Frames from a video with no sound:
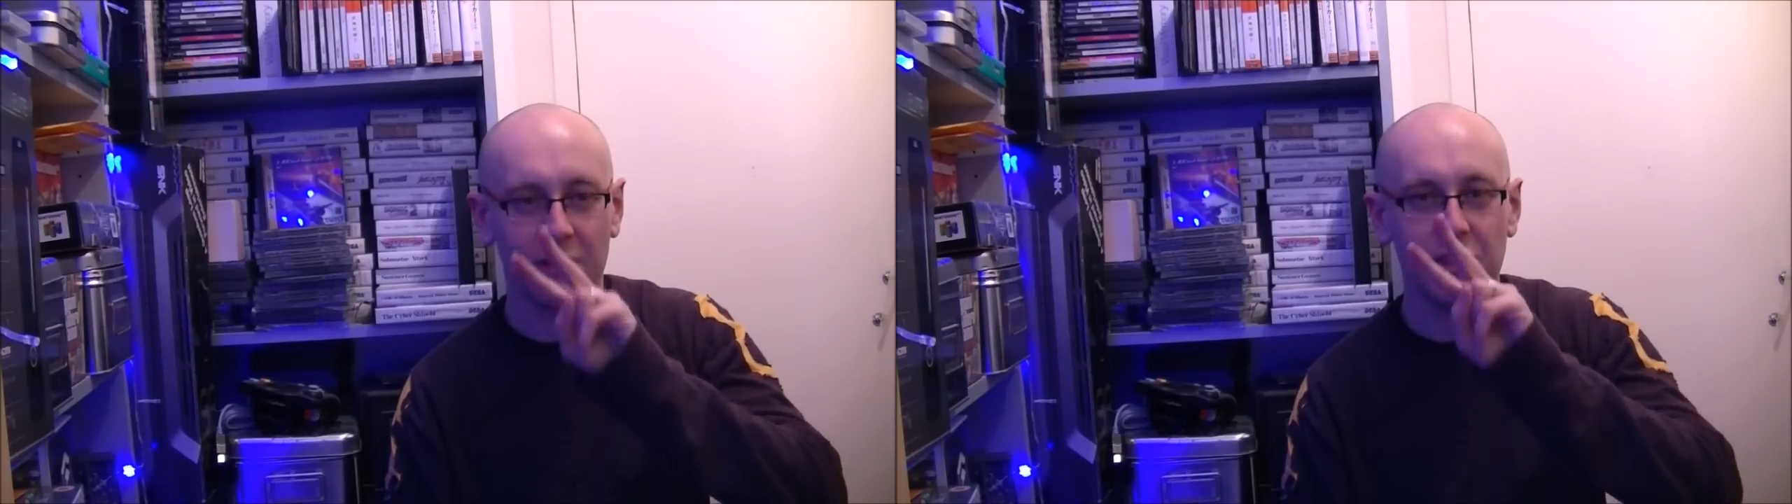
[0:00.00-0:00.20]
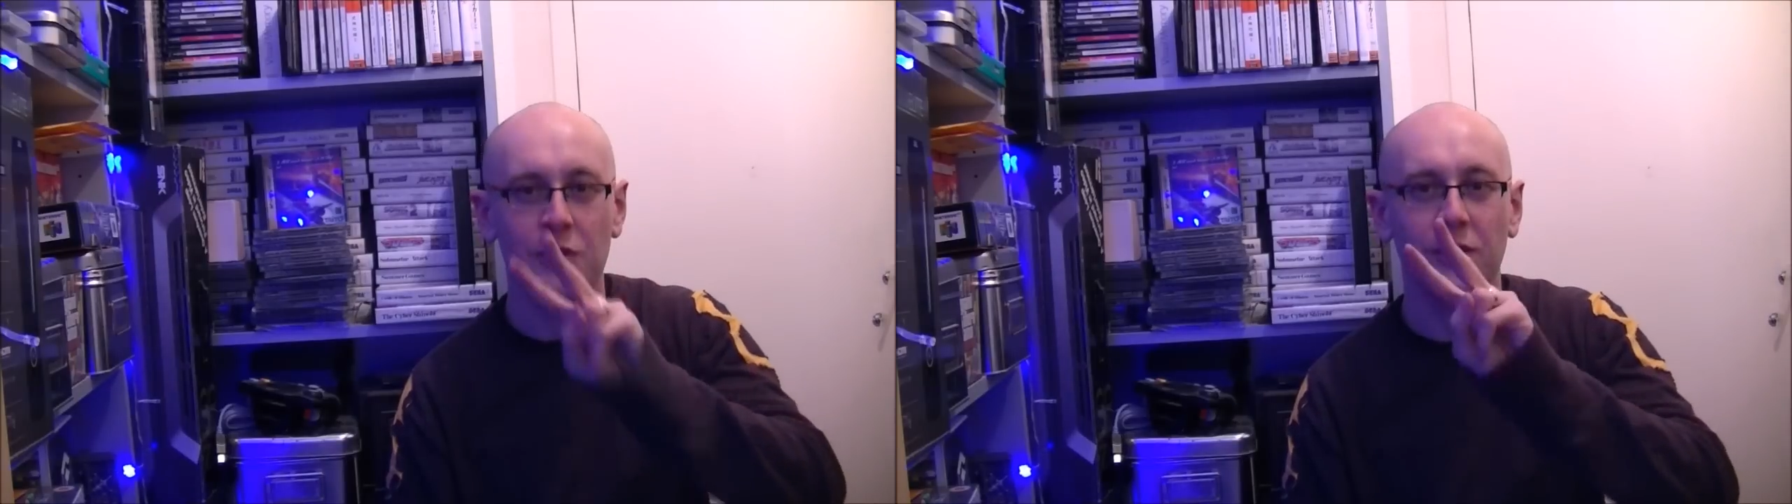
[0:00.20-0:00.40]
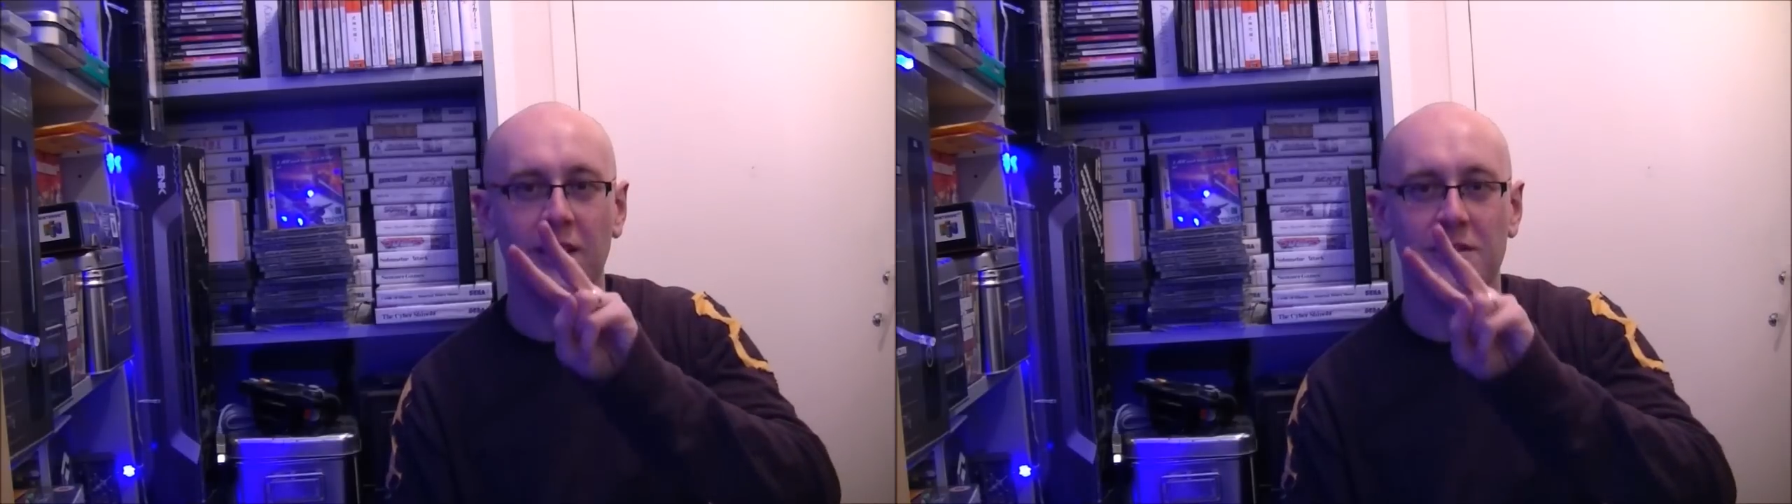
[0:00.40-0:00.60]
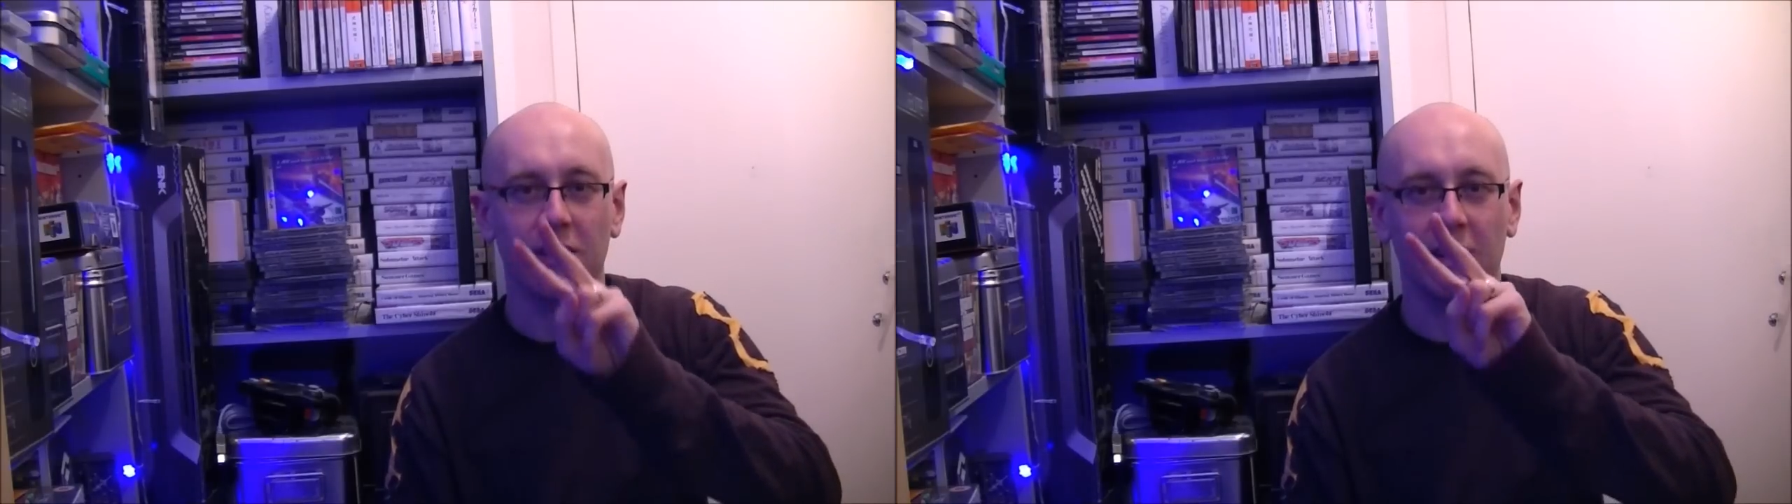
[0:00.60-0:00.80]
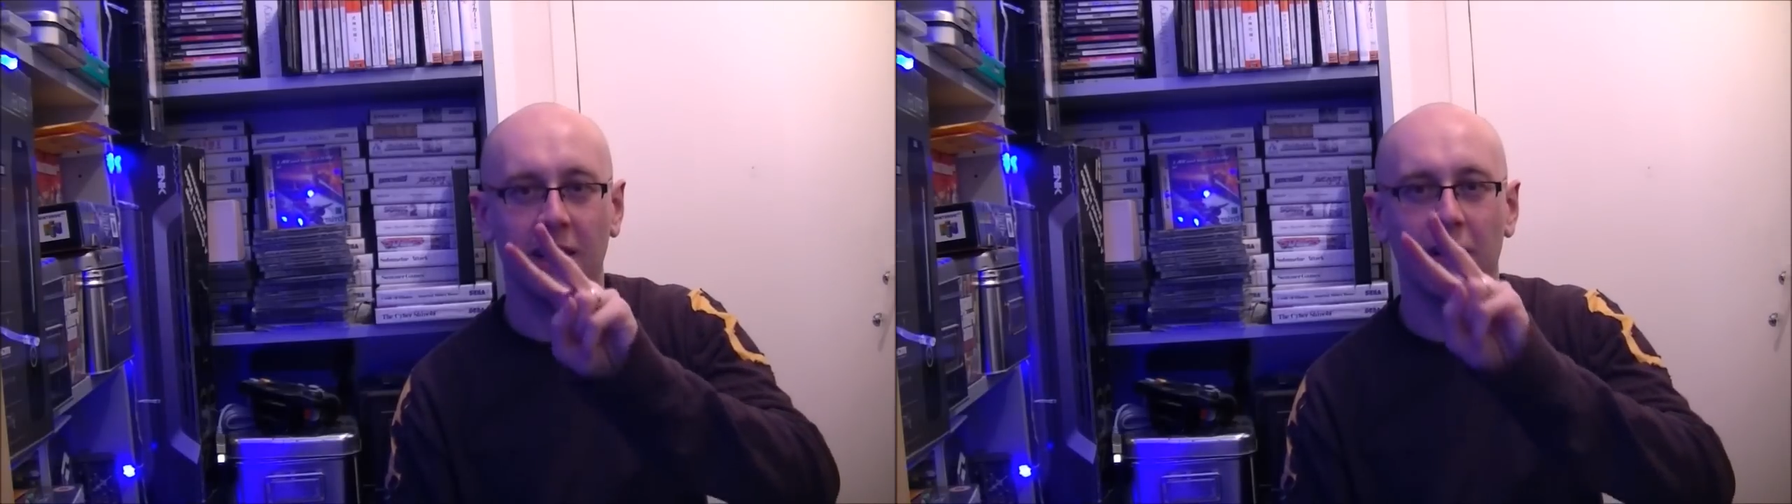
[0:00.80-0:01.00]
two things that
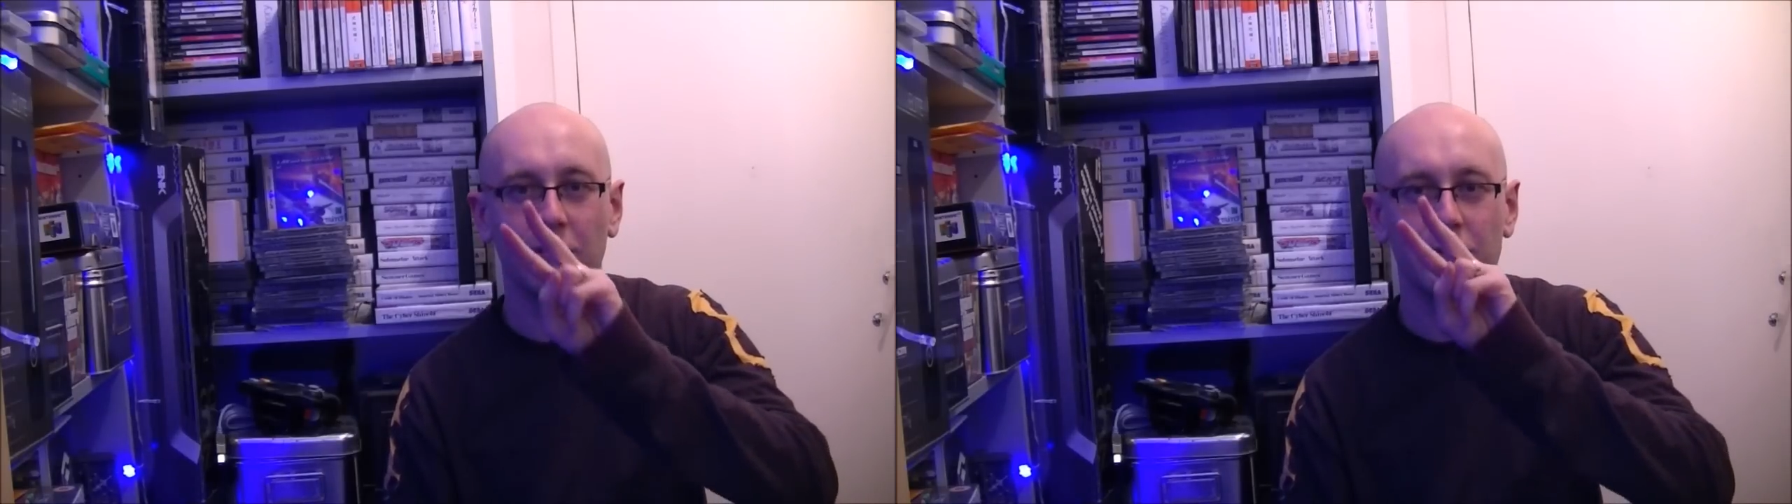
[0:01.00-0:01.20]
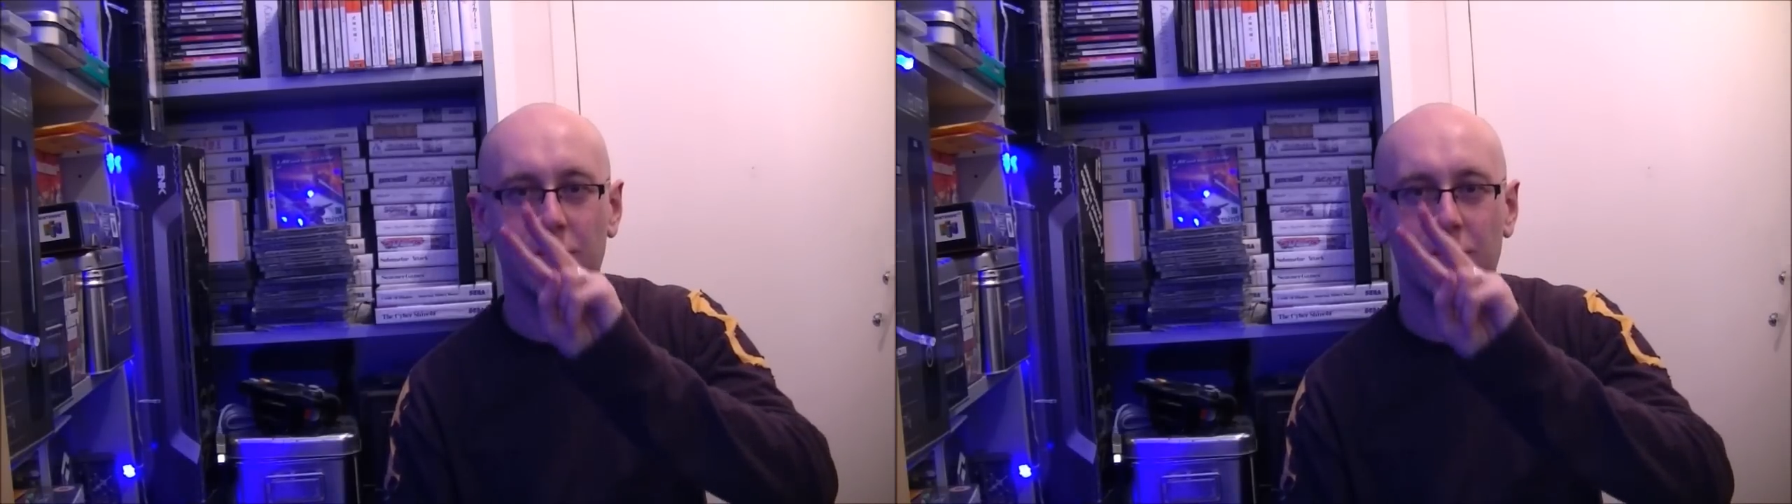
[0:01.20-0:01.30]
are kind of